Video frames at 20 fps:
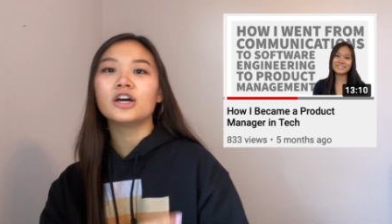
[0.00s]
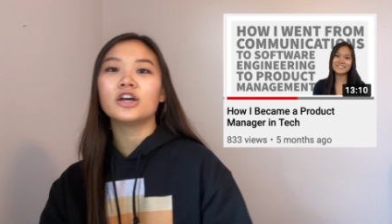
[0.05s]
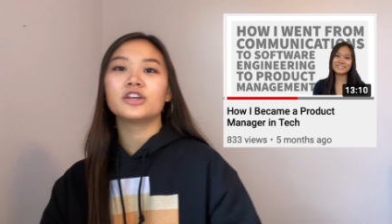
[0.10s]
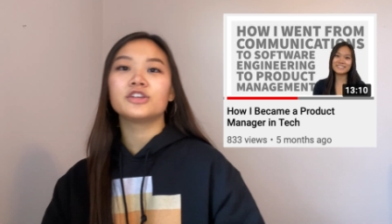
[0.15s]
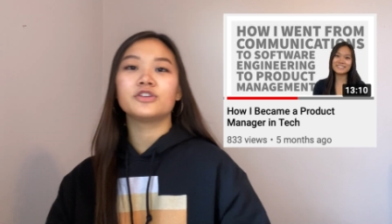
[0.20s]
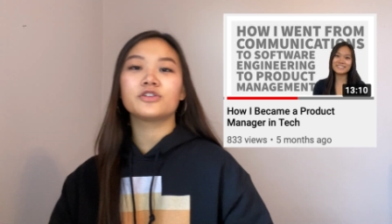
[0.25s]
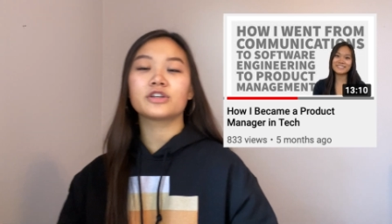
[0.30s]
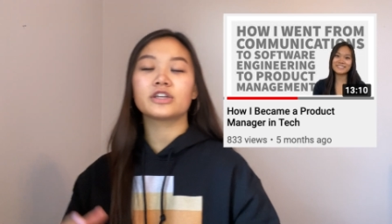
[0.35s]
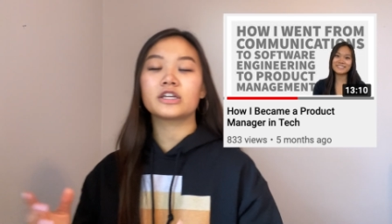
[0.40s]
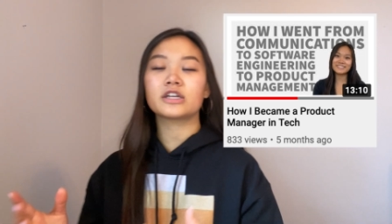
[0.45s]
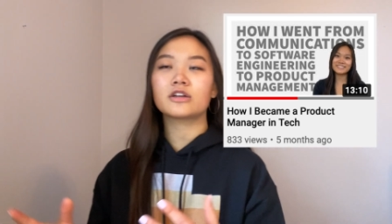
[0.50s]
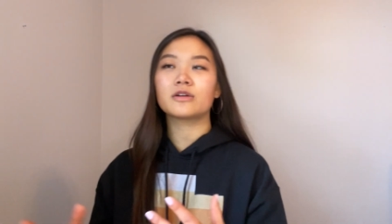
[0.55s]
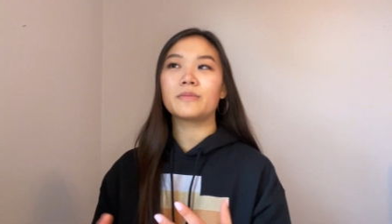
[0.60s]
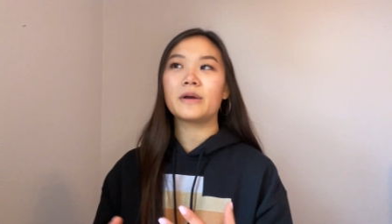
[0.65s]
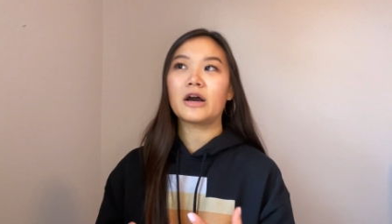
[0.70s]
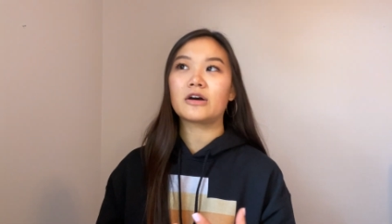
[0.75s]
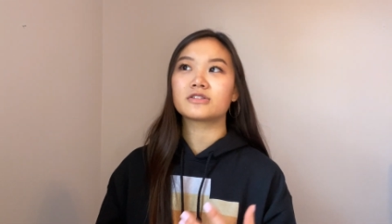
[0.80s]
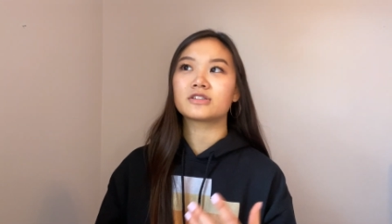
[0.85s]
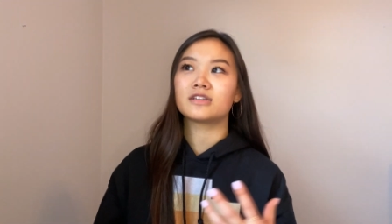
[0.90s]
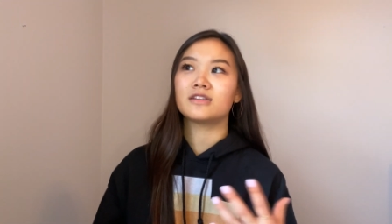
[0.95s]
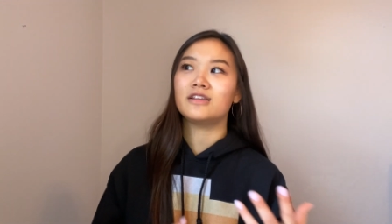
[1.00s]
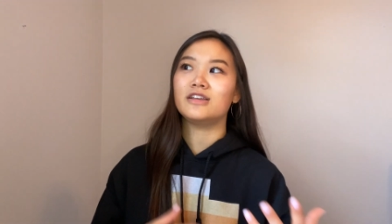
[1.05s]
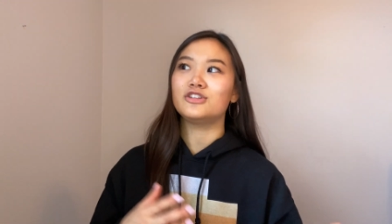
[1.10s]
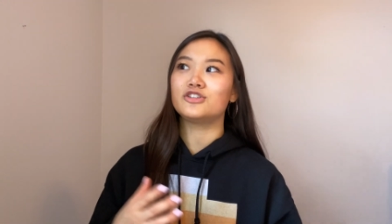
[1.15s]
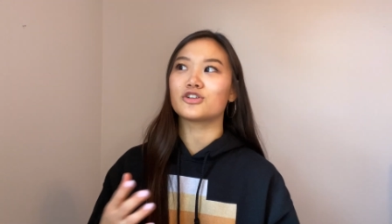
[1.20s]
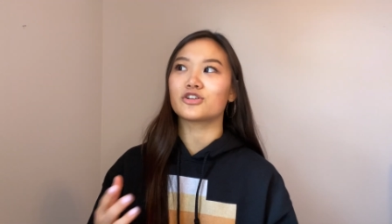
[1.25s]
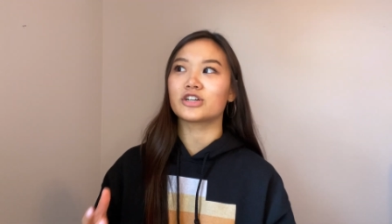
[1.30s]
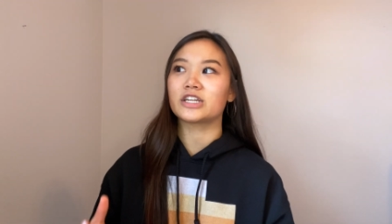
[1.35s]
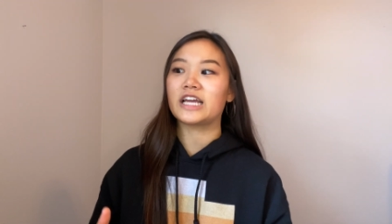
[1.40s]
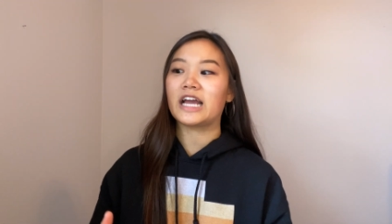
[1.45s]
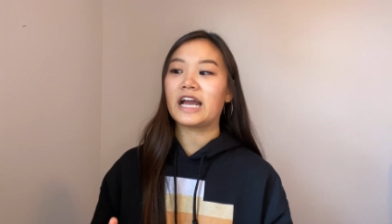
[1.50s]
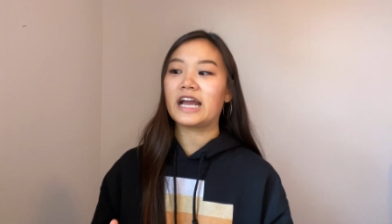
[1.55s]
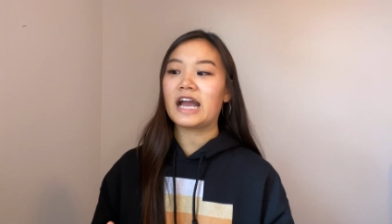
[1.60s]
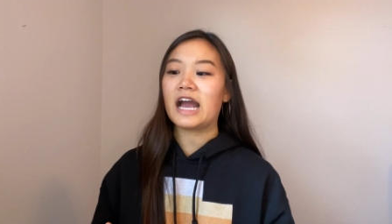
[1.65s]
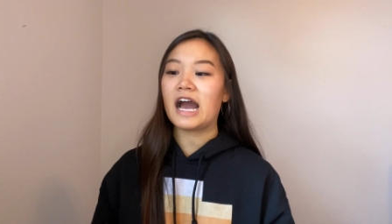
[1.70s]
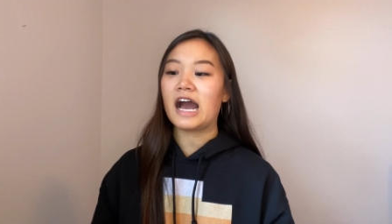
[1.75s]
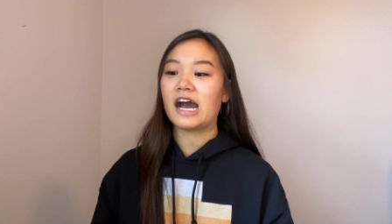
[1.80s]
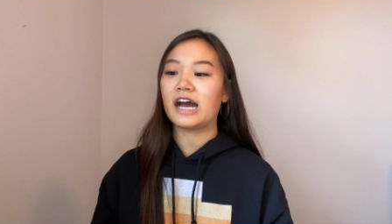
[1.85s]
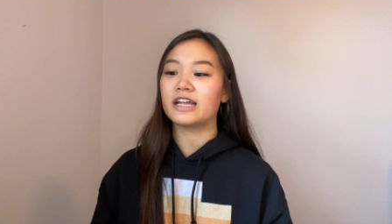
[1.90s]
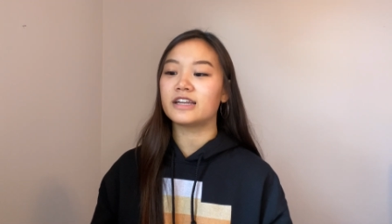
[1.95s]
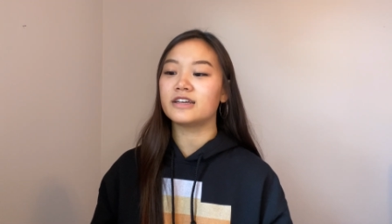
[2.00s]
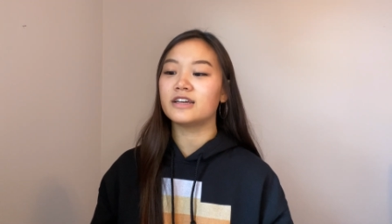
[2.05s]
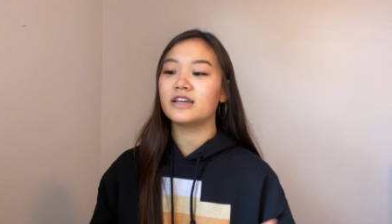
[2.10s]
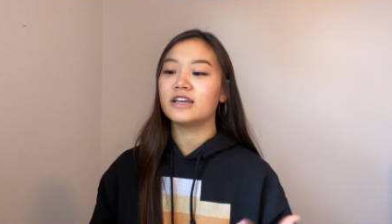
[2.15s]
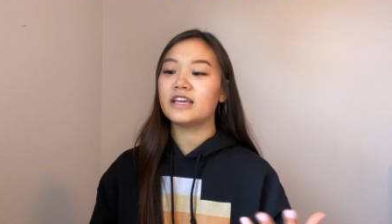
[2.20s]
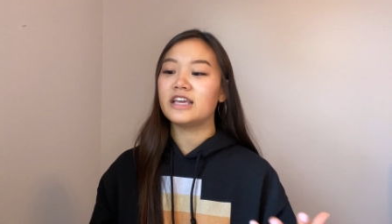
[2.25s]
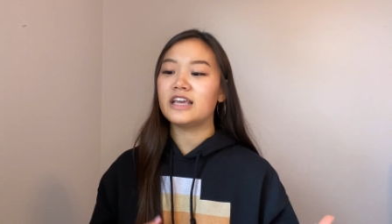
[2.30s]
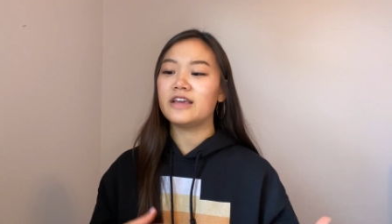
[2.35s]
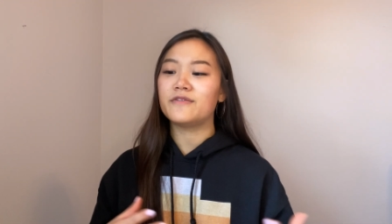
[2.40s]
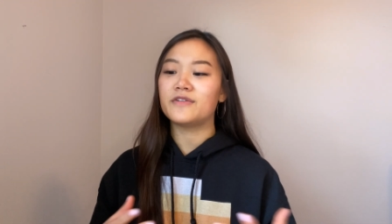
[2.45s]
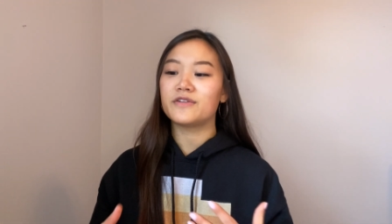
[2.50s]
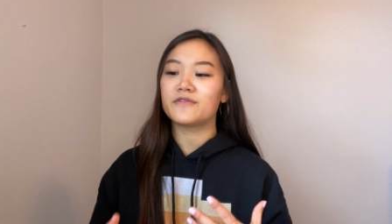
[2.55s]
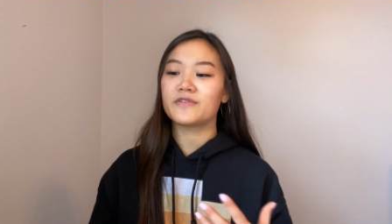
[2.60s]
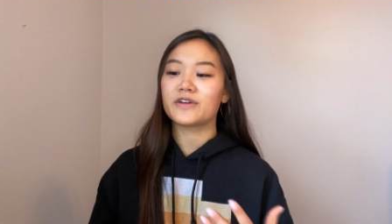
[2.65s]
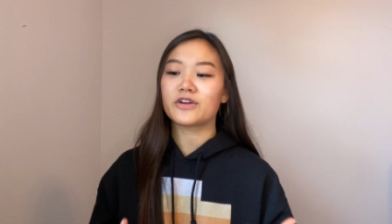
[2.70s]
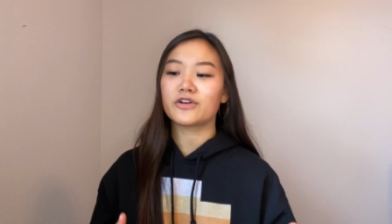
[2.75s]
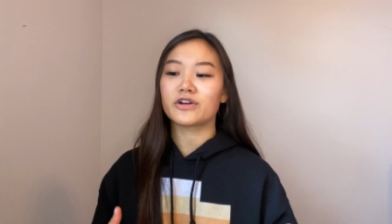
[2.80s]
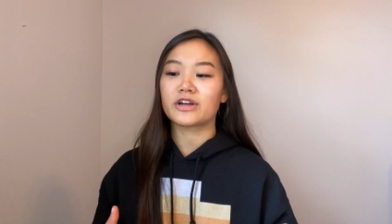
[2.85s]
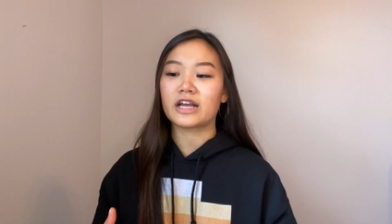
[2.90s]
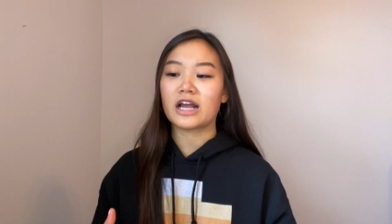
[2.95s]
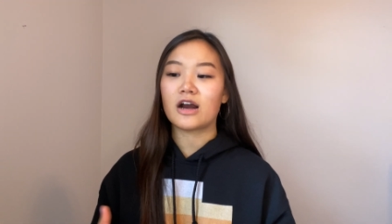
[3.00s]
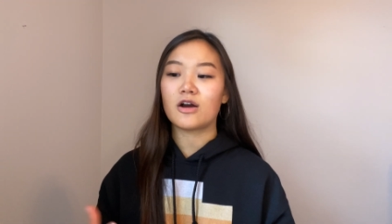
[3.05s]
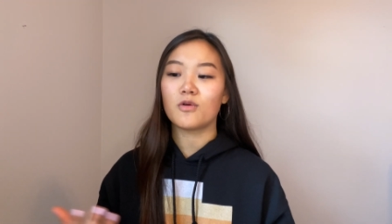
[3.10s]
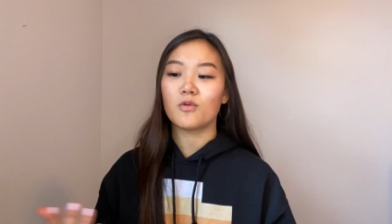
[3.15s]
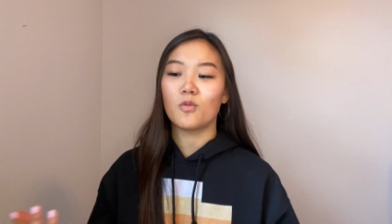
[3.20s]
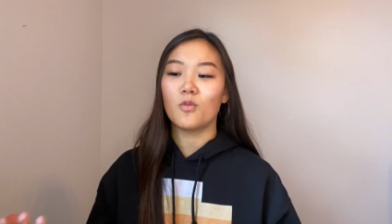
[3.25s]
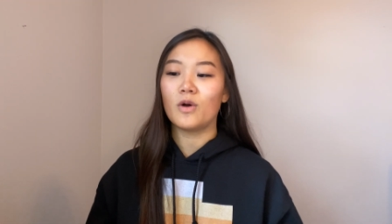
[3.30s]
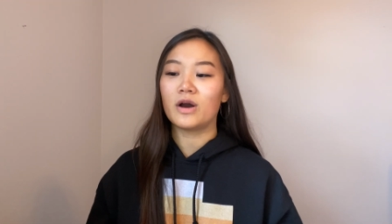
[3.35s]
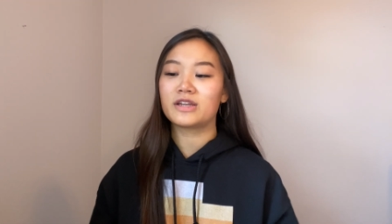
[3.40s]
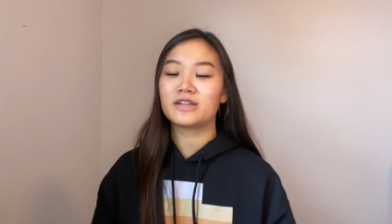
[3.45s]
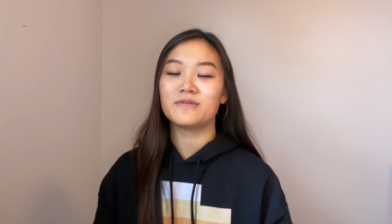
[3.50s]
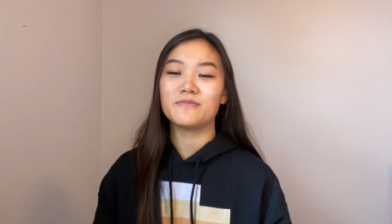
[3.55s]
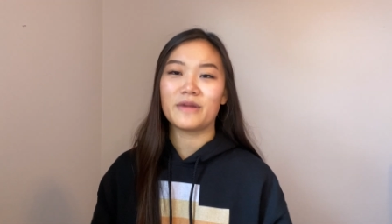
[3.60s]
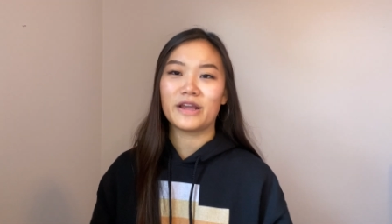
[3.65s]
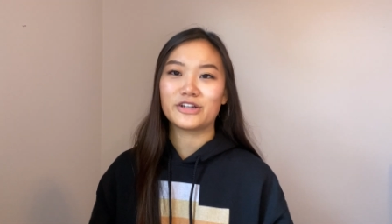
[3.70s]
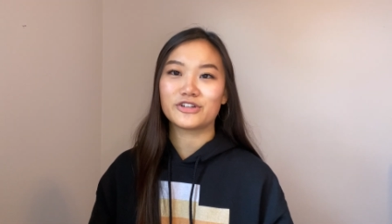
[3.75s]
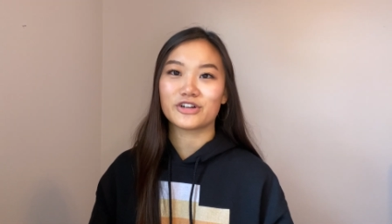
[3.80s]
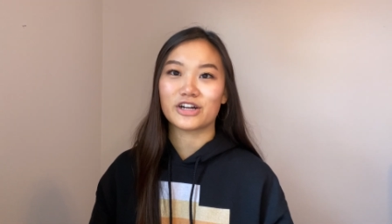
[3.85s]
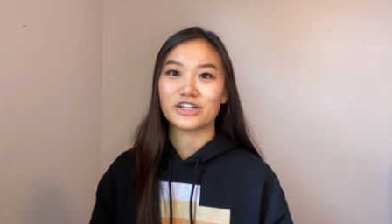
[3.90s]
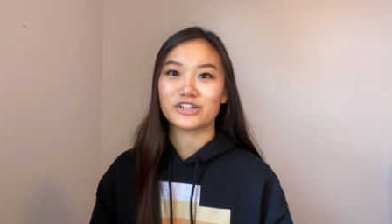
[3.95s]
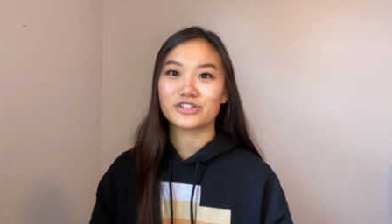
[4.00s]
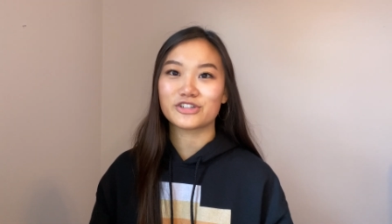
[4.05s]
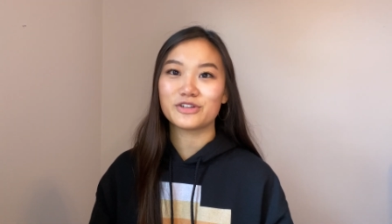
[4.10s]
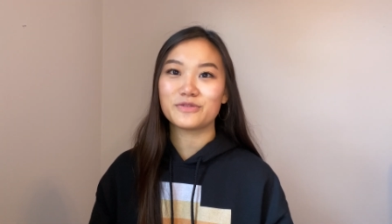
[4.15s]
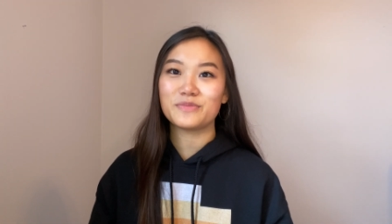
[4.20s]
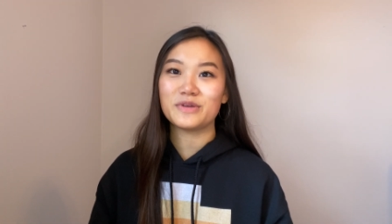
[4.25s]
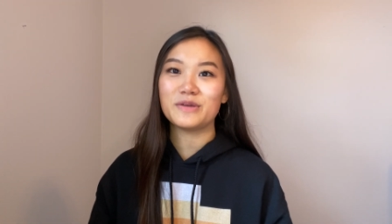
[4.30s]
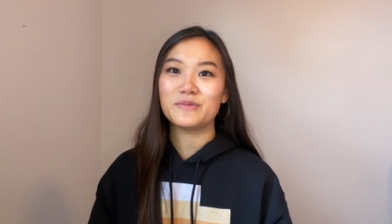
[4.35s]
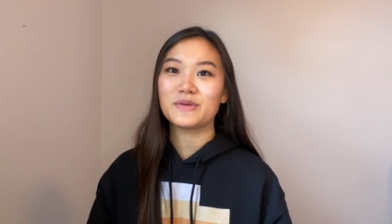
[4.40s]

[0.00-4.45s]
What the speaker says: you hear about the journey I had even figuring out what major I should be,